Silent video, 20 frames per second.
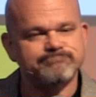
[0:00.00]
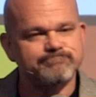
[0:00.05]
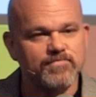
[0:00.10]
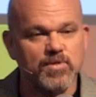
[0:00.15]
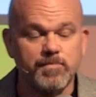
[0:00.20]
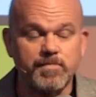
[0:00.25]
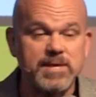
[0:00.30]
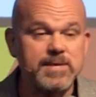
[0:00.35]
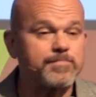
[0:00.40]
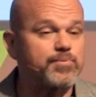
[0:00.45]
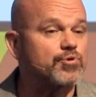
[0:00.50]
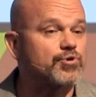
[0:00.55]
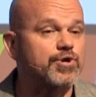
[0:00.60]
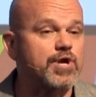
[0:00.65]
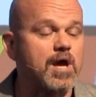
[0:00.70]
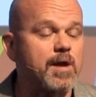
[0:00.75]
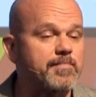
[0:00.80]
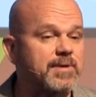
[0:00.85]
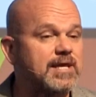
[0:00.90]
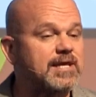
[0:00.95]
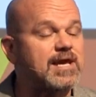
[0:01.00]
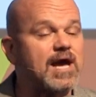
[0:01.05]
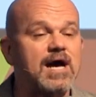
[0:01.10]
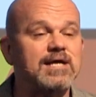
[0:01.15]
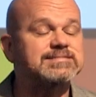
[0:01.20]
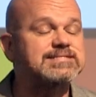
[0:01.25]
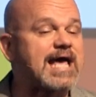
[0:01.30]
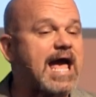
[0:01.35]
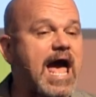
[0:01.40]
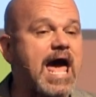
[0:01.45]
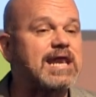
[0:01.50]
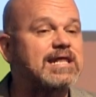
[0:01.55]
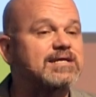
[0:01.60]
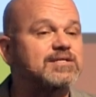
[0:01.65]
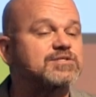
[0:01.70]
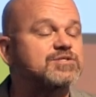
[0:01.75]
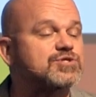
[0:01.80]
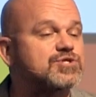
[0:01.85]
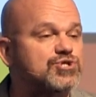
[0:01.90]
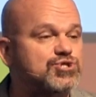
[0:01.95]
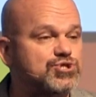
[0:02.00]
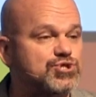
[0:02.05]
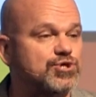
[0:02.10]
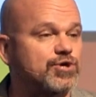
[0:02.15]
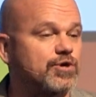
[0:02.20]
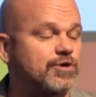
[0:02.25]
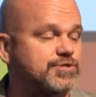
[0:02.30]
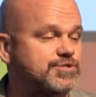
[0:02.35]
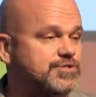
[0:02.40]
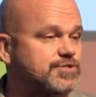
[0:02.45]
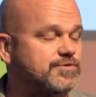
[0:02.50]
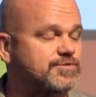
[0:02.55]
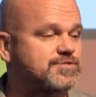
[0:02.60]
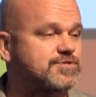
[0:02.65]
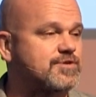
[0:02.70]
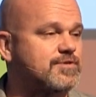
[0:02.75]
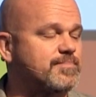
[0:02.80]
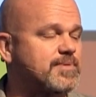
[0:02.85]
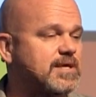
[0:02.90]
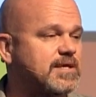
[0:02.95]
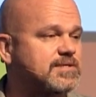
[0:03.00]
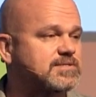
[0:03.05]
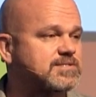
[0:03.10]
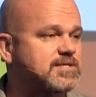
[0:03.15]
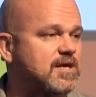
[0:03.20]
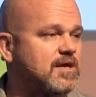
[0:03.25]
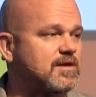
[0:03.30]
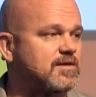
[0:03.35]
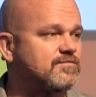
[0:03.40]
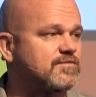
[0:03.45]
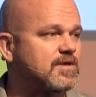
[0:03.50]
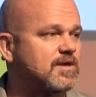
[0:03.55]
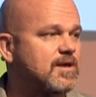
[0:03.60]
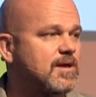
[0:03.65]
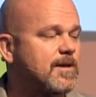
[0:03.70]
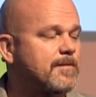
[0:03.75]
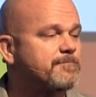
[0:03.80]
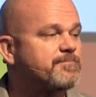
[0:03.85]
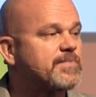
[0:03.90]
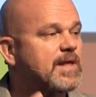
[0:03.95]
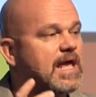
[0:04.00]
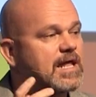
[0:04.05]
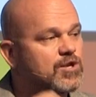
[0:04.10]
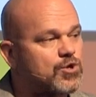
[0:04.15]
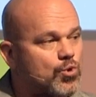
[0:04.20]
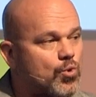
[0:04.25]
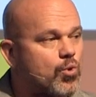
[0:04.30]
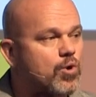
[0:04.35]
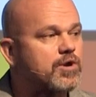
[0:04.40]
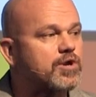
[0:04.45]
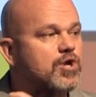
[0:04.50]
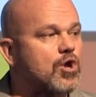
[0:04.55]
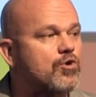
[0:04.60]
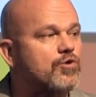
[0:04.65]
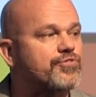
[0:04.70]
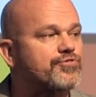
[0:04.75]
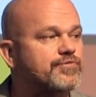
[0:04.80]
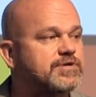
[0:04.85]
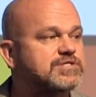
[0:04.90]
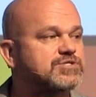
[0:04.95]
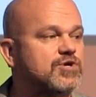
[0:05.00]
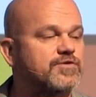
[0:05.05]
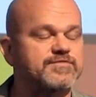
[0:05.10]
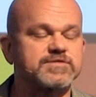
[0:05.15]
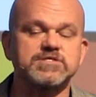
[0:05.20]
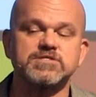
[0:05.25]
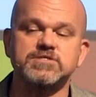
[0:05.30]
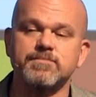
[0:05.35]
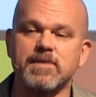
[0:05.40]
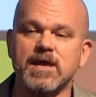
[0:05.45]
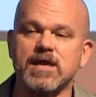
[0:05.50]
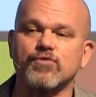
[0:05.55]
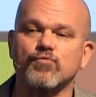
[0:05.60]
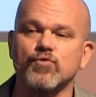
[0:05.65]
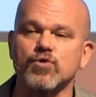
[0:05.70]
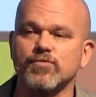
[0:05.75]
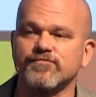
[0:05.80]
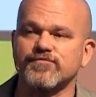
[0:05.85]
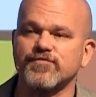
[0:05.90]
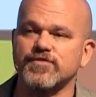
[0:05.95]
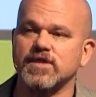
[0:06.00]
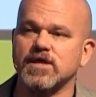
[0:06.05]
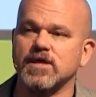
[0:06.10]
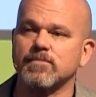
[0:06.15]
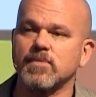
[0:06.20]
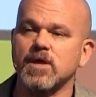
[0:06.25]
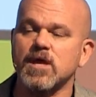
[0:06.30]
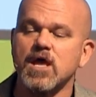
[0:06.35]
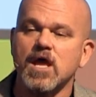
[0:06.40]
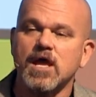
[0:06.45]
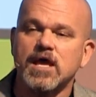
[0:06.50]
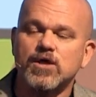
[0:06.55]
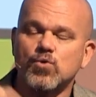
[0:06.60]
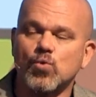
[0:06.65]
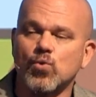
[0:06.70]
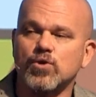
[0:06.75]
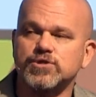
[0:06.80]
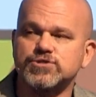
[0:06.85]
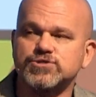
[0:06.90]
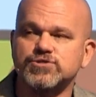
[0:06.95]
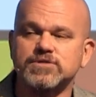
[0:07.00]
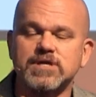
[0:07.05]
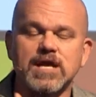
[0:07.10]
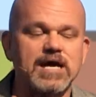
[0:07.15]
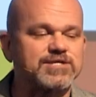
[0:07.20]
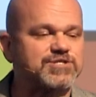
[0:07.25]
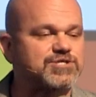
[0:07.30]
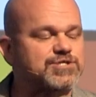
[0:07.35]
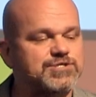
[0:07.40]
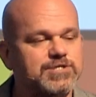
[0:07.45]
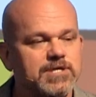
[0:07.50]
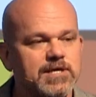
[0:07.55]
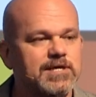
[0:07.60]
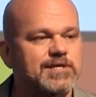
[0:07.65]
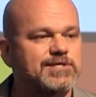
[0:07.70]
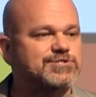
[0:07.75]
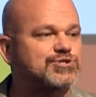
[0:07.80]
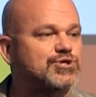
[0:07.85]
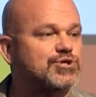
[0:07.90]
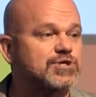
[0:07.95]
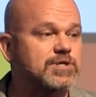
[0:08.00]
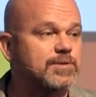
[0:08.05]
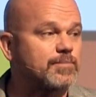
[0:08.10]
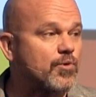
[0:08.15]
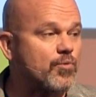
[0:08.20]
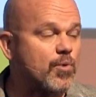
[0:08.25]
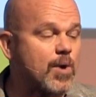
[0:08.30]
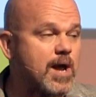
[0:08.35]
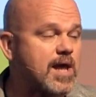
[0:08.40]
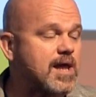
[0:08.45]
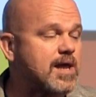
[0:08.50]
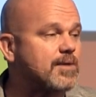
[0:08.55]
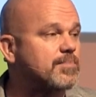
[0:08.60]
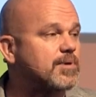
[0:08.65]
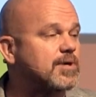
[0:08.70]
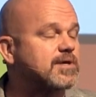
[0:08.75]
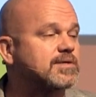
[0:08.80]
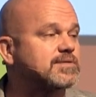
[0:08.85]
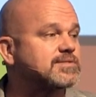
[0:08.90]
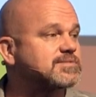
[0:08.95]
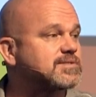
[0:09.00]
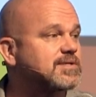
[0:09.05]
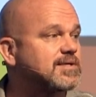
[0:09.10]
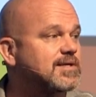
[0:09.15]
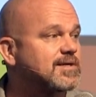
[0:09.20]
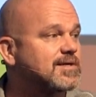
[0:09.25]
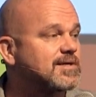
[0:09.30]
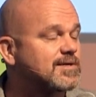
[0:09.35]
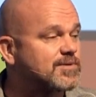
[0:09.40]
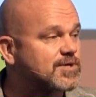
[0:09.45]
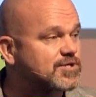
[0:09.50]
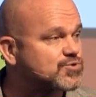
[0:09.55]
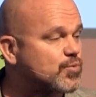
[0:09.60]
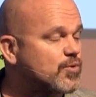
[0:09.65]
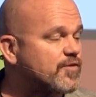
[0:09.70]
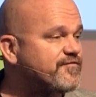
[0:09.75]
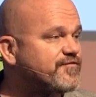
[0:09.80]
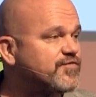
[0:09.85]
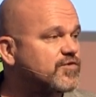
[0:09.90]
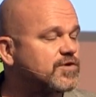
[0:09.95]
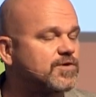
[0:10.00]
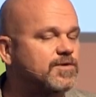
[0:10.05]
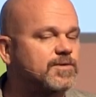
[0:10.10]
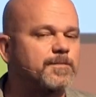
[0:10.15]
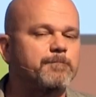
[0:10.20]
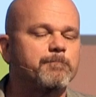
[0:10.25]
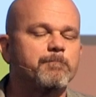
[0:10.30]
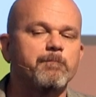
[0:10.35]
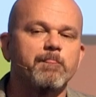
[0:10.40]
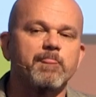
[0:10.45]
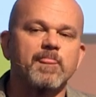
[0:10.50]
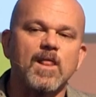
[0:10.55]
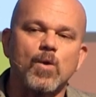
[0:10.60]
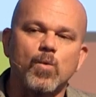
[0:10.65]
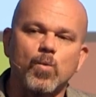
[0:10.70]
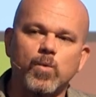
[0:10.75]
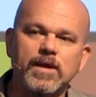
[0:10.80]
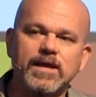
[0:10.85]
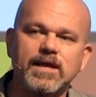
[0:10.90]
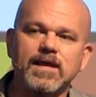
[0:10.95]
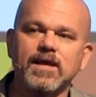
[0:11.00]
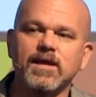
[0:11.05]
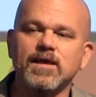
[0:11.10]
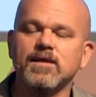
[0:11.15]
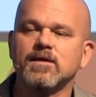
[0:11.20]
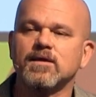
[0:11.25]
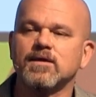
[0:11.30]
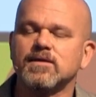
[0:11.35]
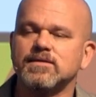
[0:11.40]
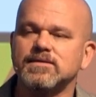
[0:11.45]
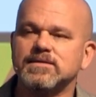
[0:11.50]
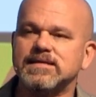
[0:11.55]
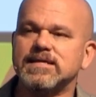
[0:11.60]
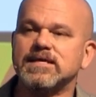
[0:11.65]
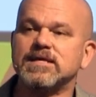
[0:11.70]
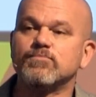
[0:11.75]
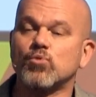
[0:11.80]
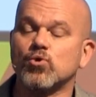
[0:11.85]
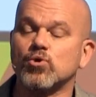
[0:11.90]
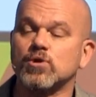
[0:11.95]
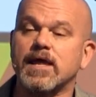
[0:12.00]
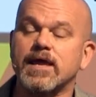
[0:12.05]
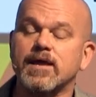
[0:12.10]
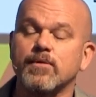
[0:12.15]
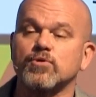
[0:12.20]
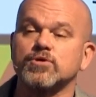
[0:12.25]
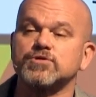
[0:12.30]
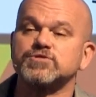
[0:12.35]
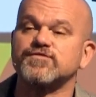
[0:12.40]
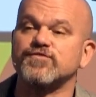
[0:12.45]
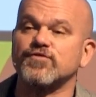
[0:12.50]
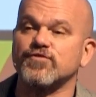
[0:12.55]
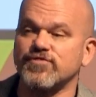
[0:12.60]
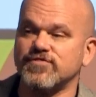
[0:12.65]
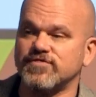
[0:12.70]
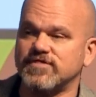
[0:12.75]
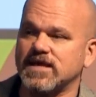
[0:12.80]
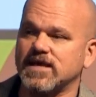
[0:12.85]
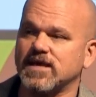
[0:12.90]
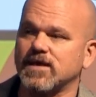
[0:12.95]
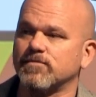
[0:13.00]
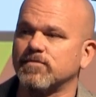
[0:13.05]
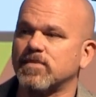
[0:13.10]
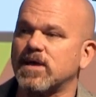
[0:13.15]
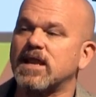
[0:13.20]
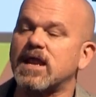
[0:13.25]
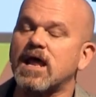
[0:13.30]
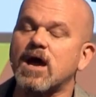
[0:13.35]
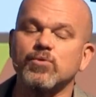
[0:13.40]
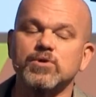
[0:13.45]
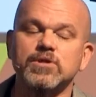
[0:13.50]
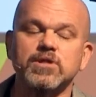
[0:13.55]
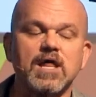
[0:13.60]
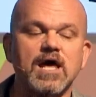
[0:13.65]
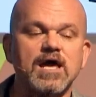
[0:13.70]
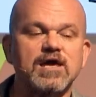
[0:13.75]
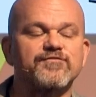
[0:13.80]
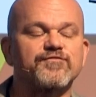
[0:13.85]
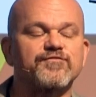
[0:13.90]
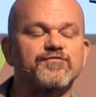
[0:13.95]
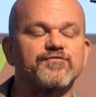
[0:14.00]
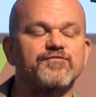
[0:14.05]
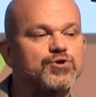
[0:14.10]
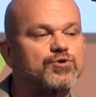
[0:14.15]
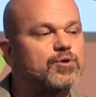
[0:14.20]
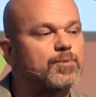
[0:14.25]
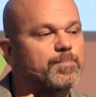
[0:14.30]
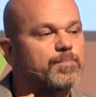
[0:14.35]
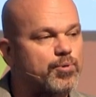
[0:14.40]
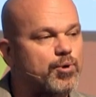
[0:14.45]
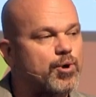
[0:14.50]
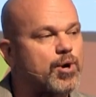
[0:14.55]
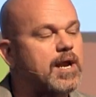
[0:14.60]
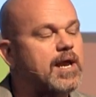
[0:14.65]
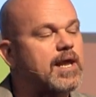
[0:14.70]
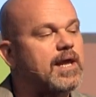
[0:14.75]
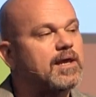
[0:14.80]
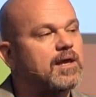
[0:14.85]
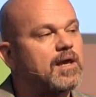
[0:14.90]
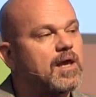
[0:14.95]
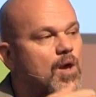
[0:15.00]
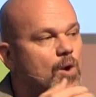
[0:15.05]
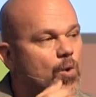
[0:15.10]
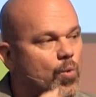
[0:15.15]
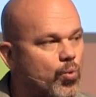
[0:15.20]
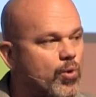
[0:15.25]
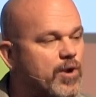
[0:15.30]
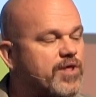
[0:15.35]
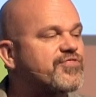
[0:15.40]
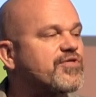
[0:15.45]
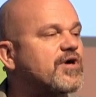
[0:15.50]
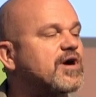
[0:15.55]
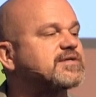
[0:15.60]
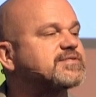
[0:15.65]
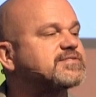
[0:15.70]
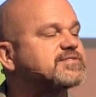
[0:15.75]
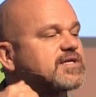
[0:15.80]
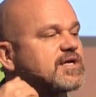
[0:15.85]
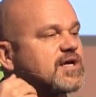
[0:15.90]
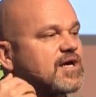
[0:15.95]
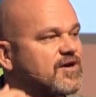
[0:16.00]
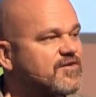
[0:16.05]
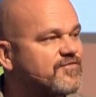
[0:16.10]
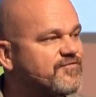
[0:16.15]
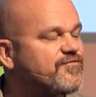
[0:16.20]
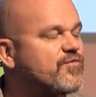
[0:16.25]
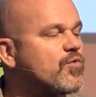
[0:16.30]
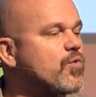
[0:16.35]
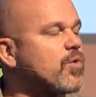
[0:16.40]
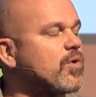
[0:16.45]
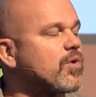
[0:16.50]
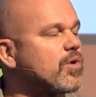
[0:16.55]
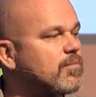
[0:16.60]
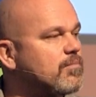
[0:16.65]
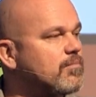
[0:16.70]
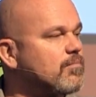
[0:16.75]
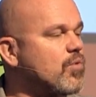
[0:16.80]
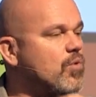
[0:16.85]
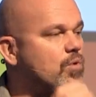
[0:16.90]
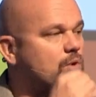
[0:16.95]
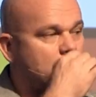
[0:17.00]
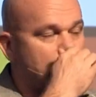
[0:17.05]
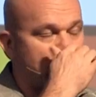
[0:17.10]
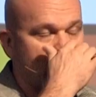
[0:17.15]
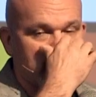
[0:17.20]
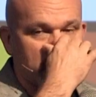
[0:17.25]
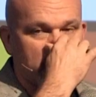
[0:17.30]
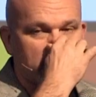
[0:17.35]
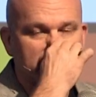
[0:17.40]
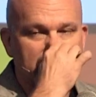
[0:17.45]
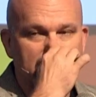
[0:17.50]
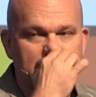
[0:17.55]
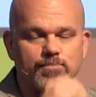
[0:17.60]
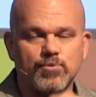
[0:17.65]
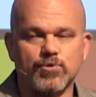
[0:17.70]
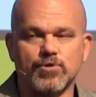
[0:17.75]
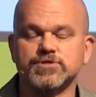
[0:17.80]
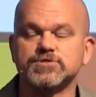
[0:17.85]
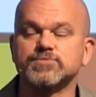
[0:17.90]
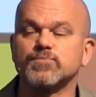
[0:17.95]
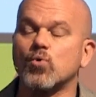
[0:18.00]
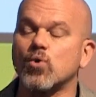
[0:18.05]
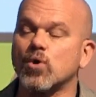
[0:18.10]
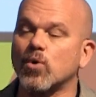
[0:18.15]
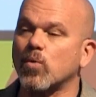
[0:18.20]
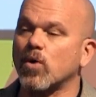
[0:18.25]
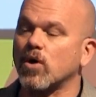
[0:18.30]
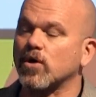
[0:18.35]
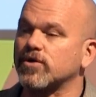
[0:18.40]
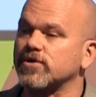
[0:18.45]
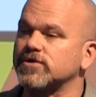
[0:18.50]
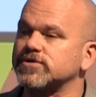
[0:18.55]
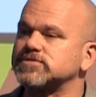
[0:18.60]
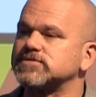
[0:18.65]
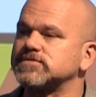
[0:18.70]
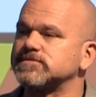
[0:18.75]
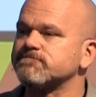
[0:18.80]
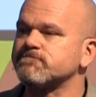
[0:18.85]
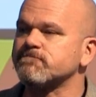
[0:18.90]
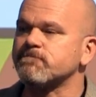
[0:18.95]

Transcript: The people are coming. God's adding to the church those that are being saved. And in order to go to 3 services, to make room for them, in order to not just turn them away because we're full, we need more laborers for them. And I would like for you to pray with us for more laborers, more workers.